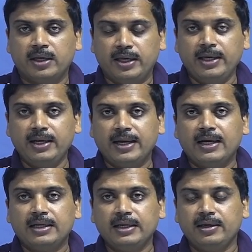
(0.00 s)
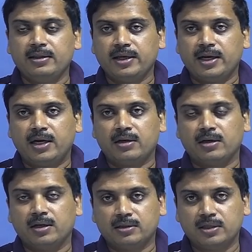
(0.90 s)
In LTE, there
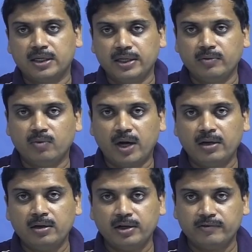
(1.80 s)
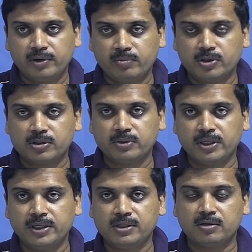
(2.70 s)
are 31 different
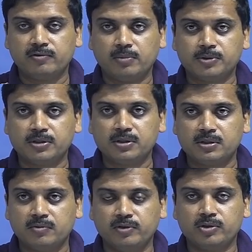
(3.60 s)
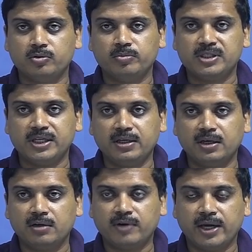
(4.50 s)
possibilities of options, which could be
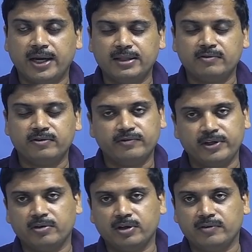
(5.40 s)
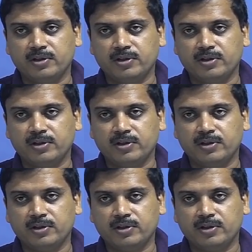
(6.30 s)
signaled by either 15 or even